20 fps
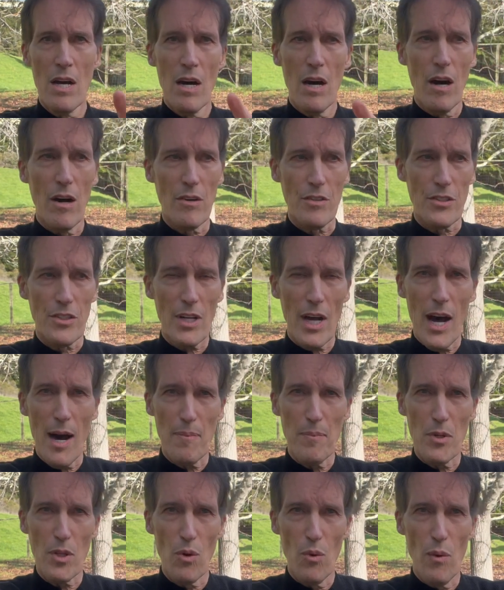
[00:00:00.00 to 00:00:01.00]
on
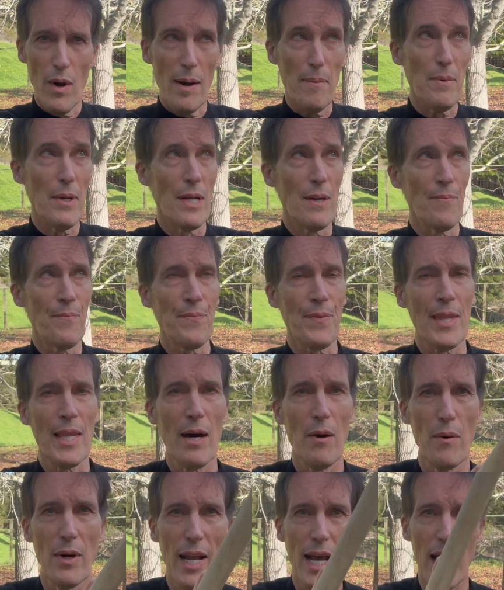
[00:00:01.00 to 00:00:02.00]
top of the weapon. And that
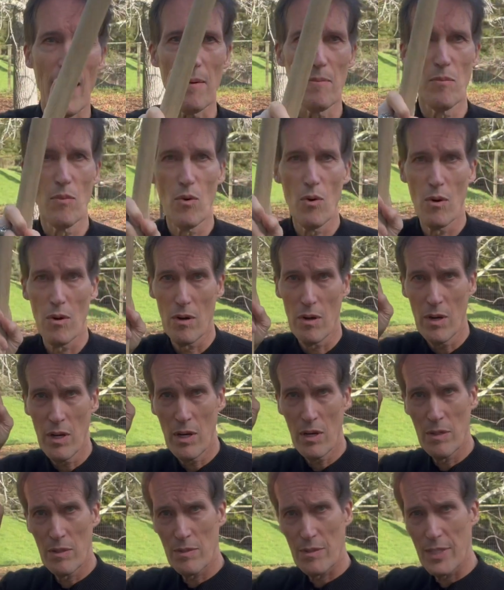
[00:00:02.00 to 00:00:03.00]
would add more
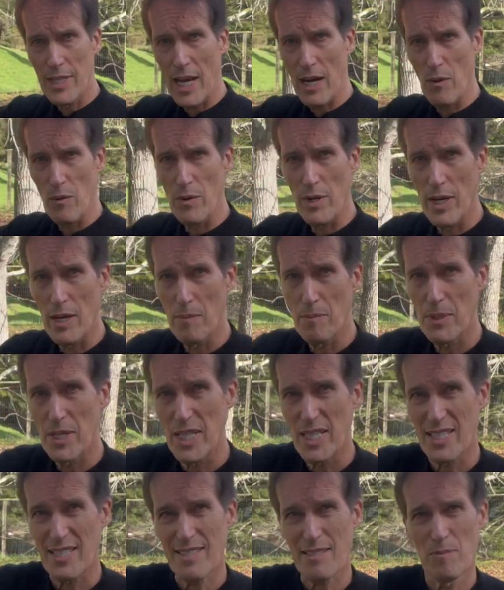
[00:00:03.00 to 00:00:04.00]
downward
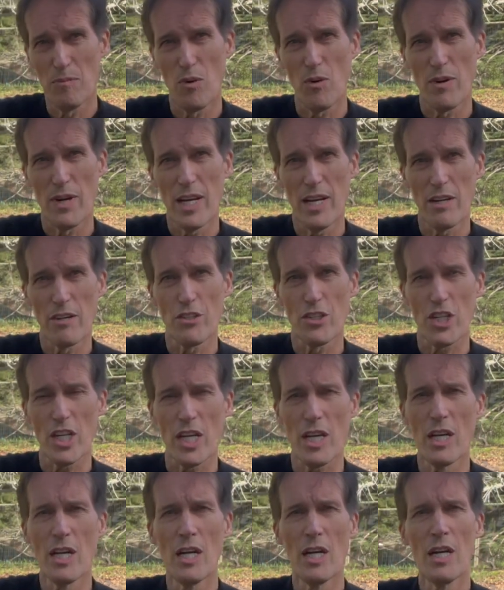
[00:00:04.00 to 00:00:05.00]
impetus, more
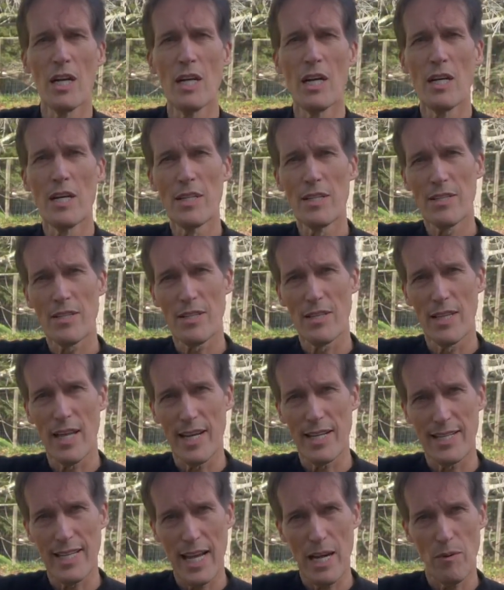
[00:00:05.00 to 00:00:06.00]
energy to
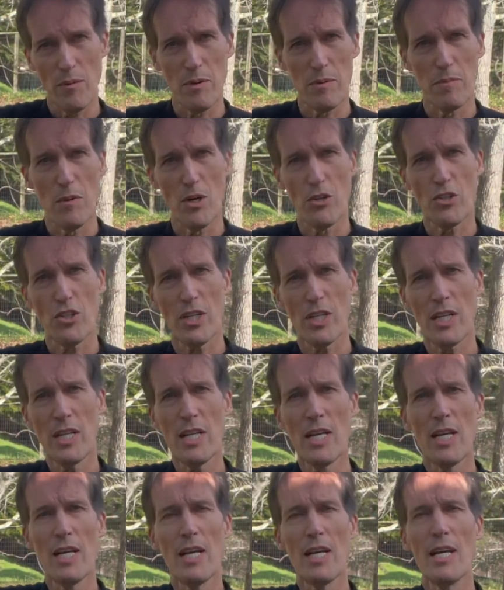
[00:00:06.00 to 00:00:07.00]
that downward motion.
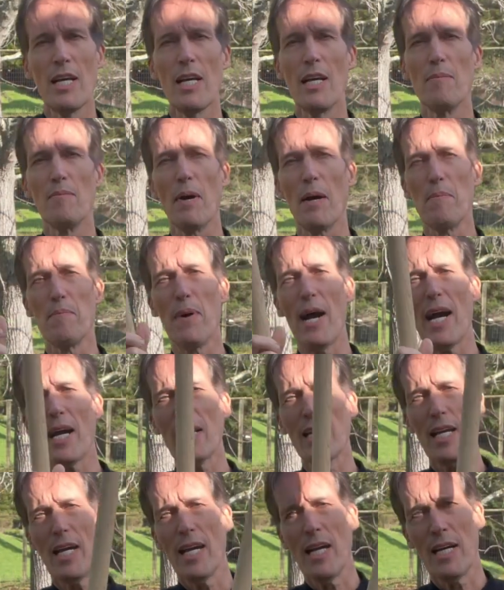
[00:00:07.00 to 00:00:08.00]
My
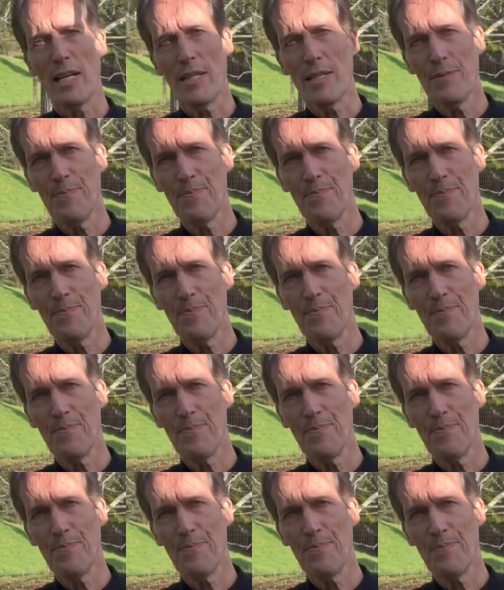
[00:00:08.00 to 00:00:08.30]
backhand